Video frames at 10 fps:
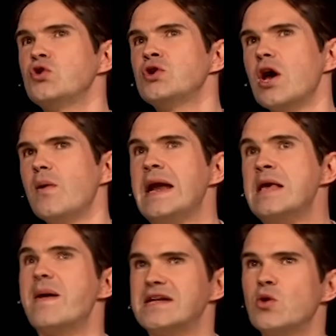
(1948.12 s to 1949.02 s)
couldn't go
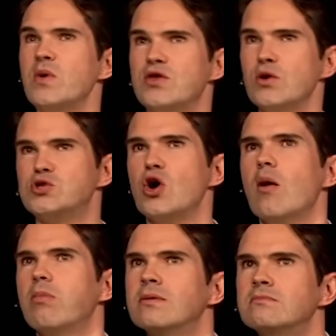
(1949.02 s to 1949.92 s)
any better with your
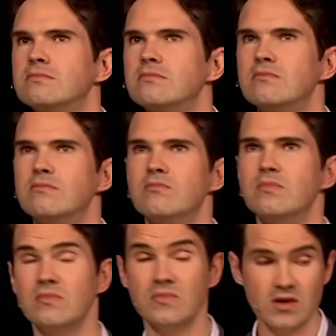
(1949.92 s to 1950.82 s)
job.
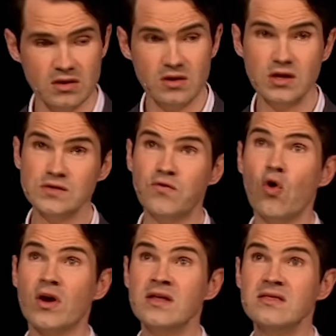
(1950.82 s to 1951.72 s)
He's
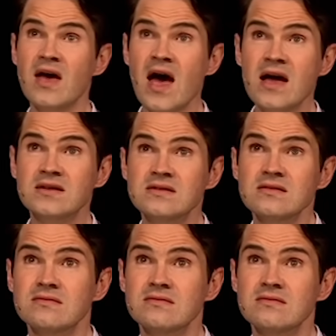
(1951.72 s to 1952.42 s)
fucking dead.